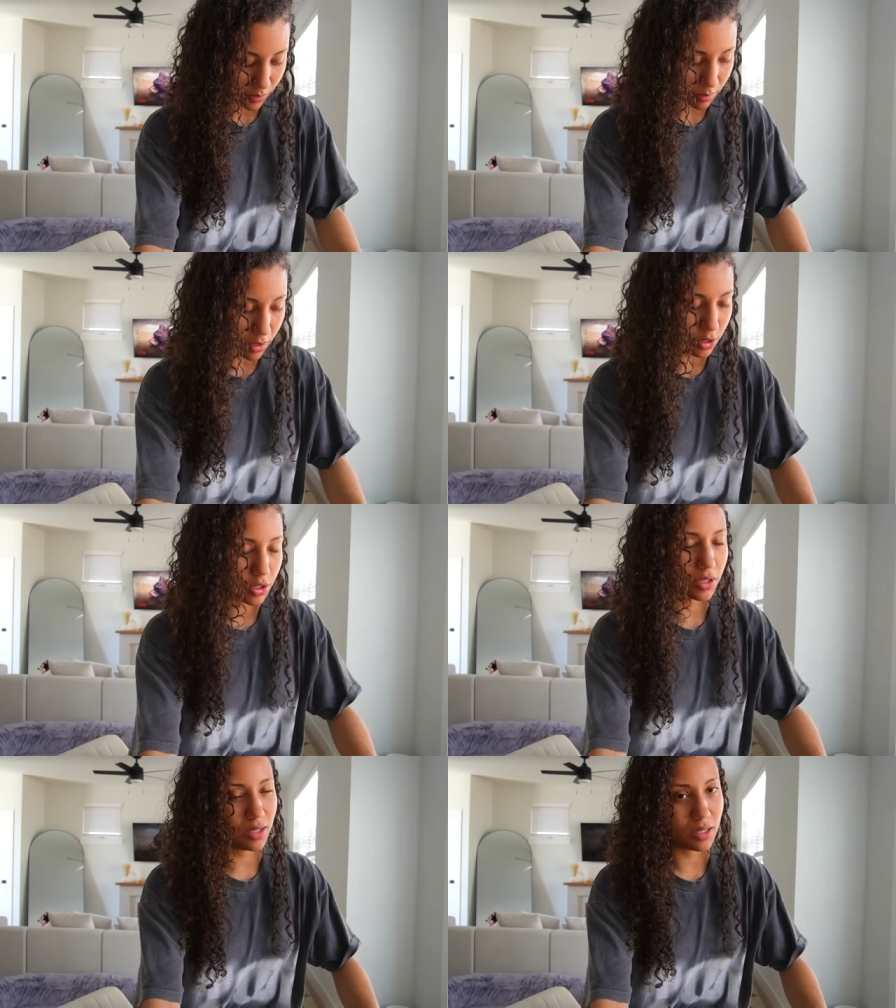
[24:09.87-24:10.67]
I'm not
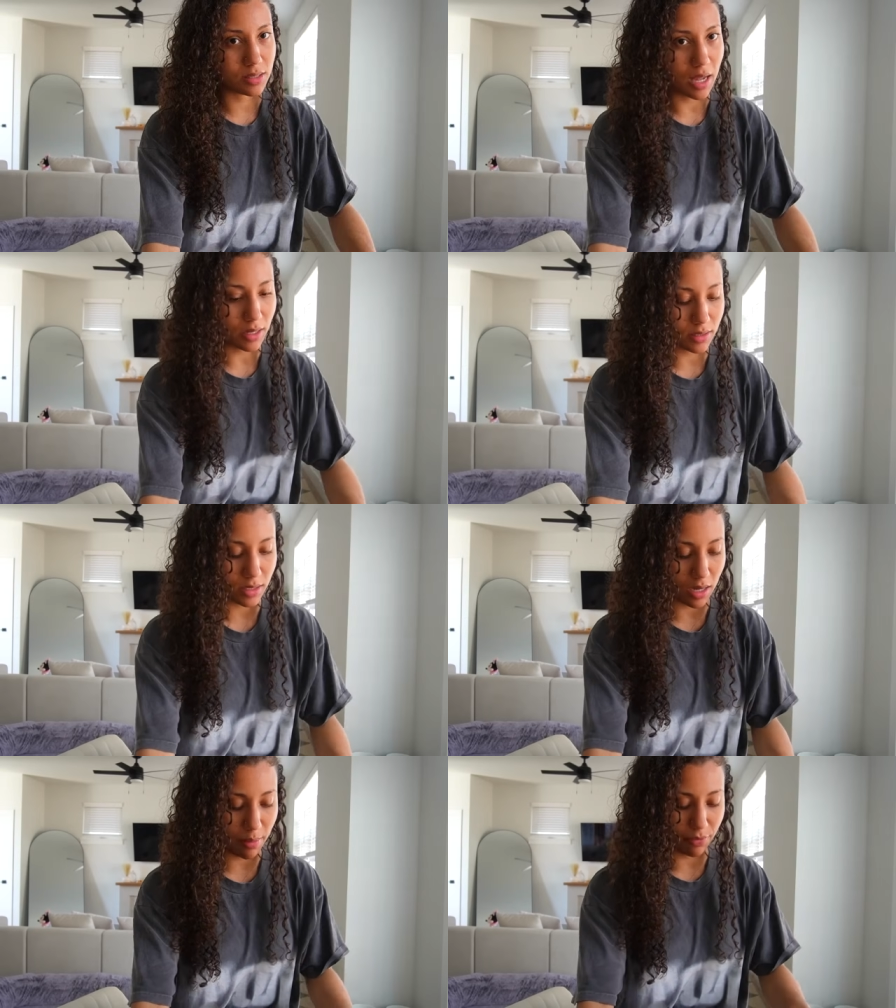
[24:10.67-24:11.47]
sure the exact
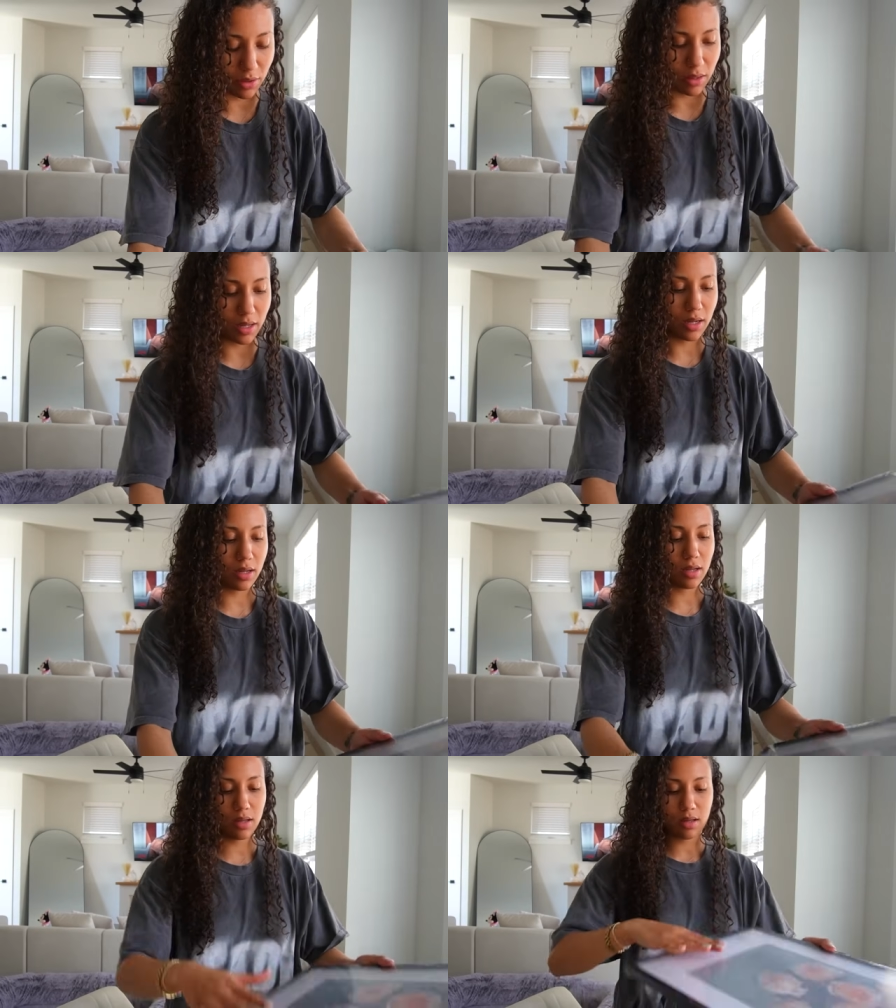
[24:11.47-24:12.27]
name for the
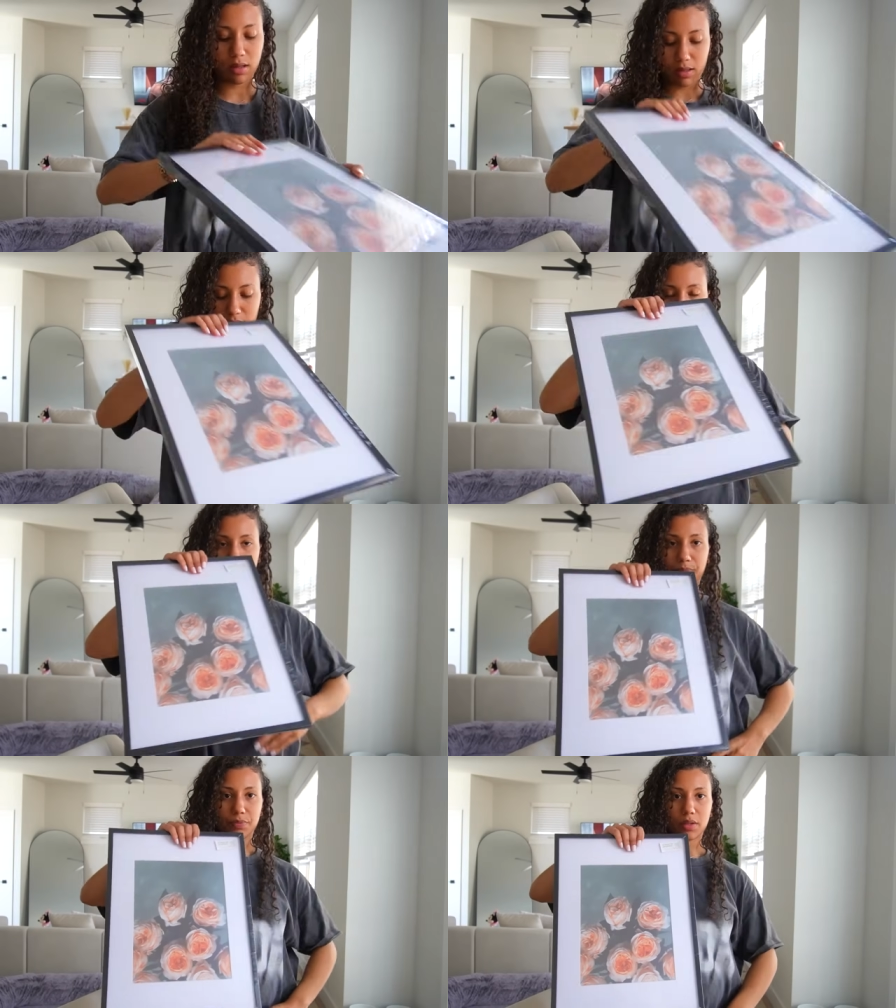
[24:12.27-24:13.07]
light.
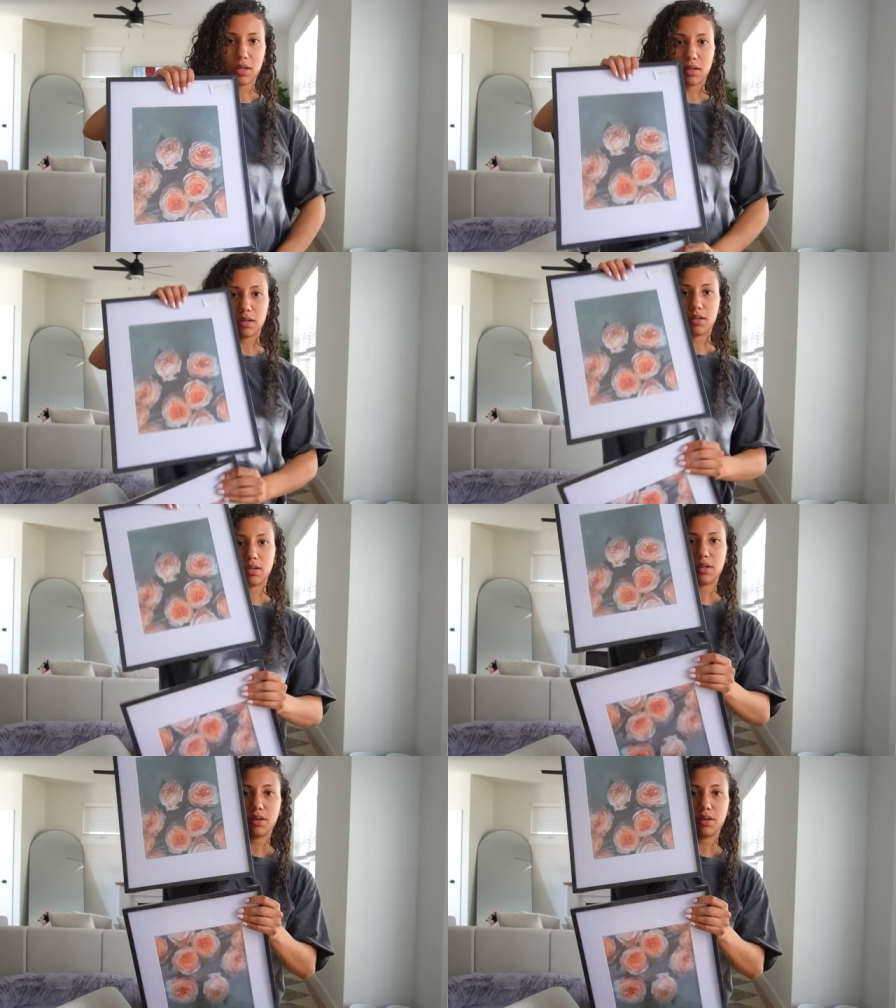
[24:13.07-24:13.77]
Like a uh,